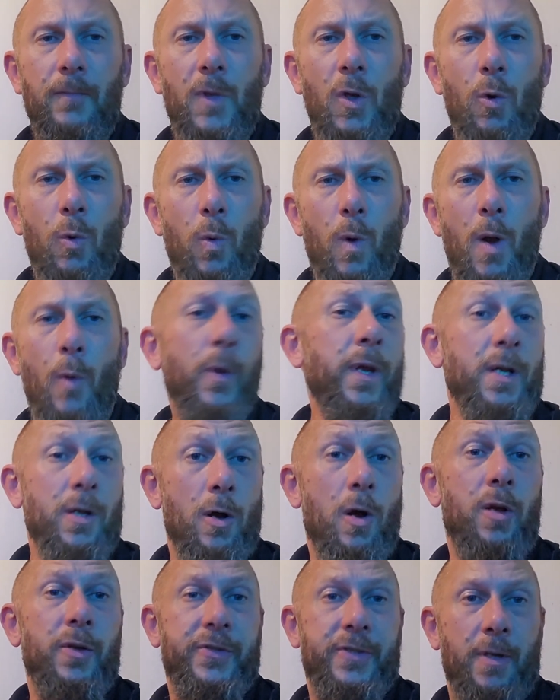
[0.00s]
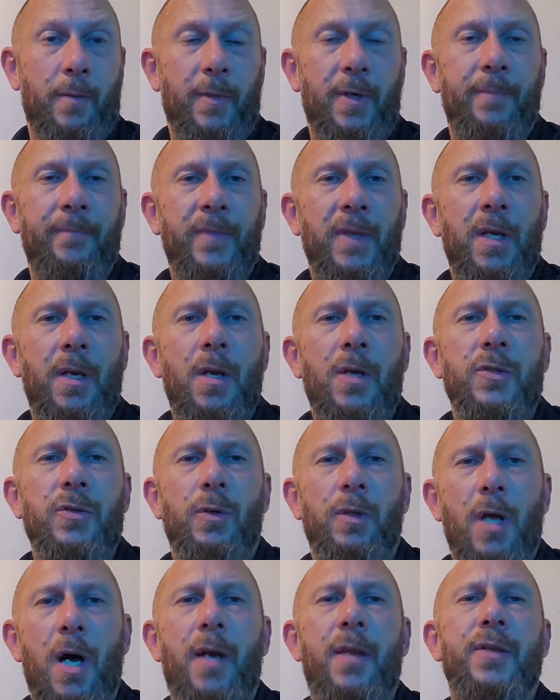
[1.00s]
or what we call summer.
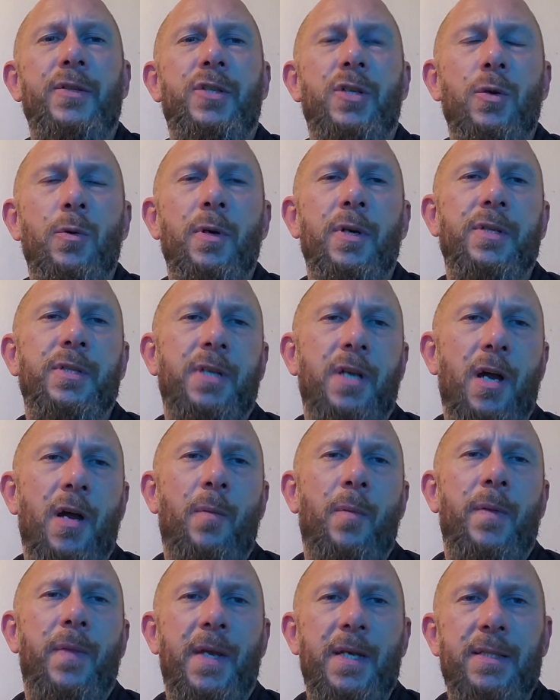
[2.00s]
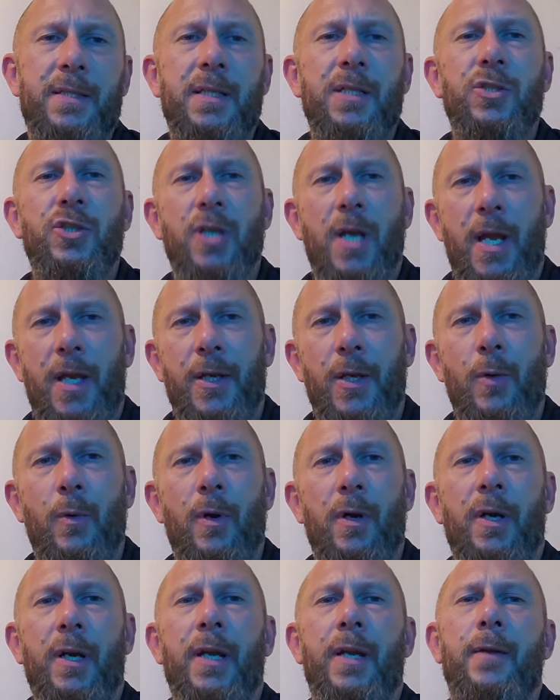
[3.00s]
So a lot of the tourists come and they see
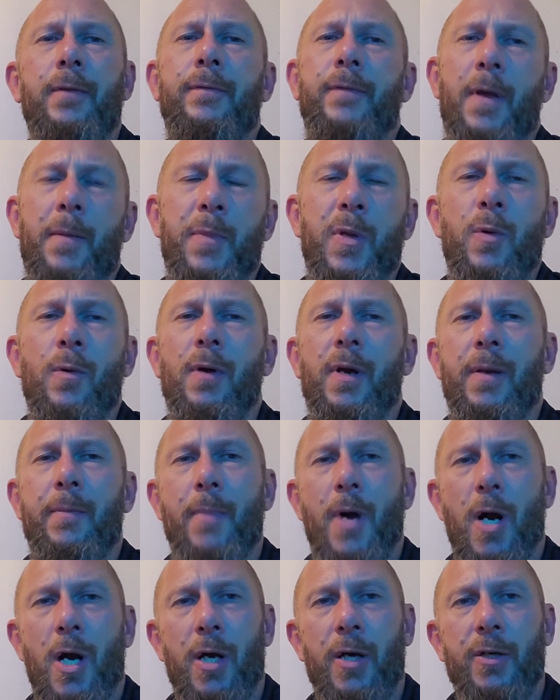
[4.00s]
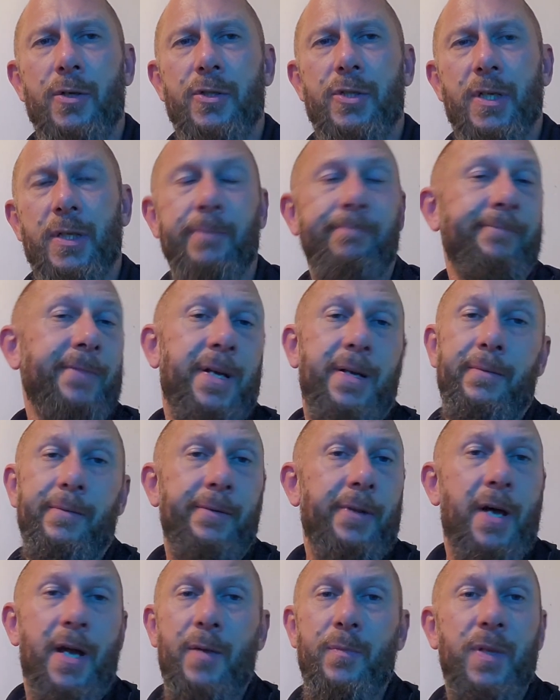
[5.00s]
January, February, March, and a
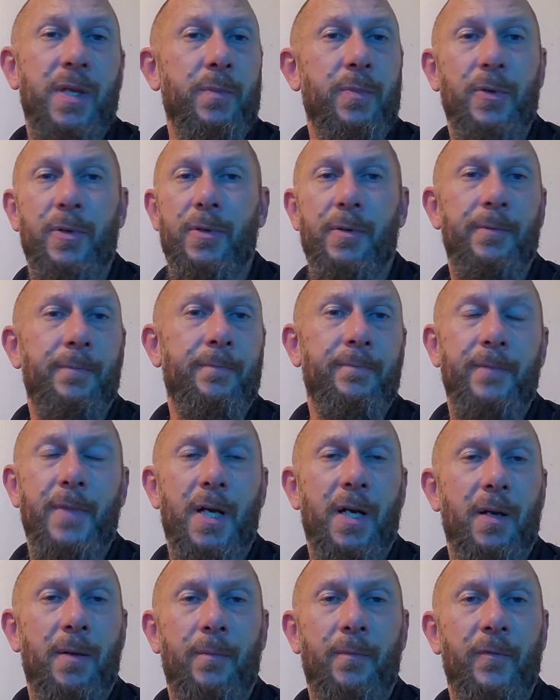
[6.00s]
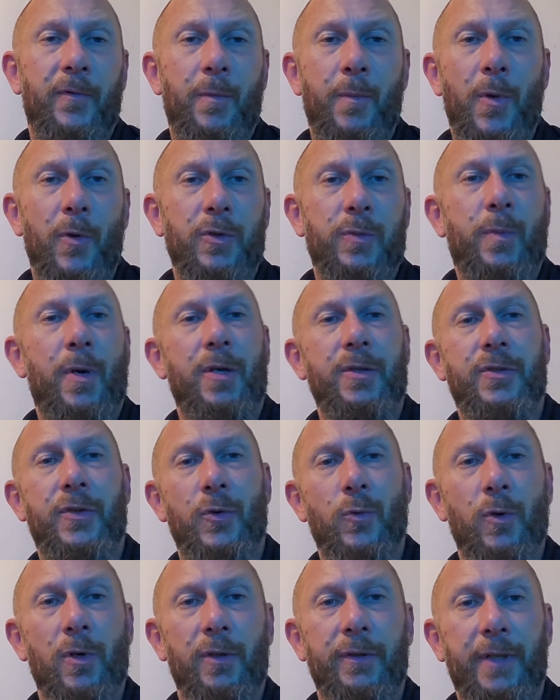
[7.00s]
lot of people from those parts of
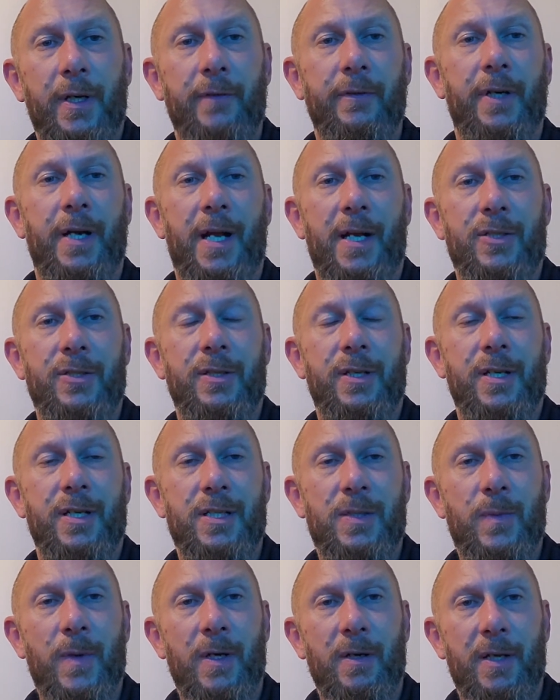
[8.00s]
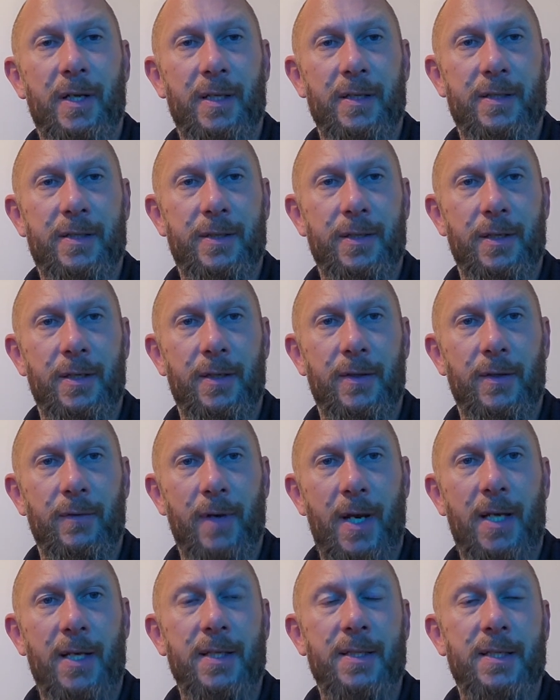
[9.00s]
the world never actually experience the
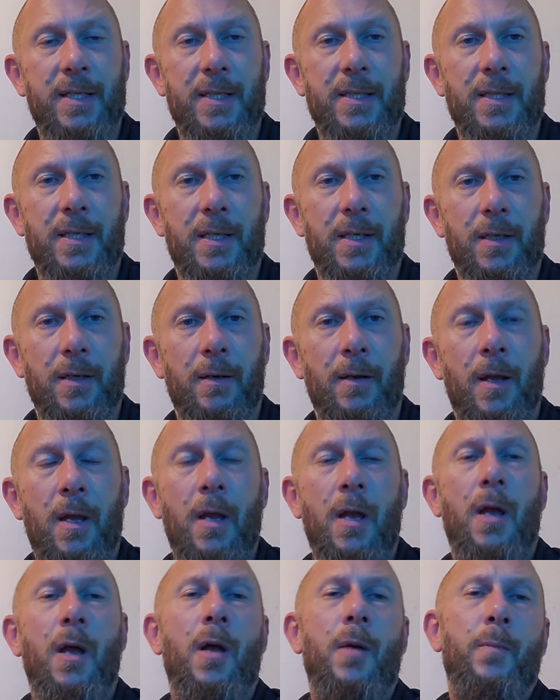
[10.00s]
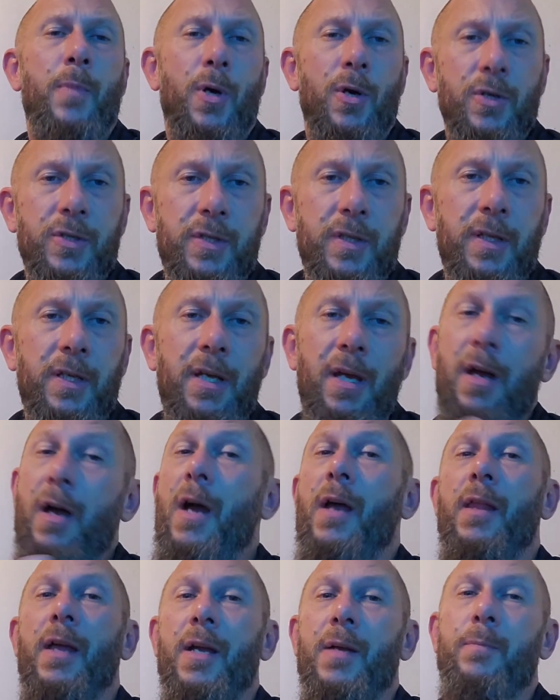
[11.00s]
rainy season here. Personally,
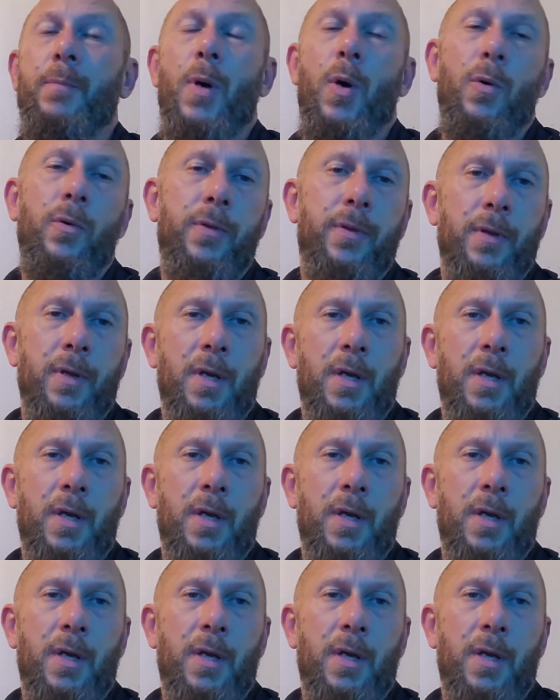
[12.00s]
I like both.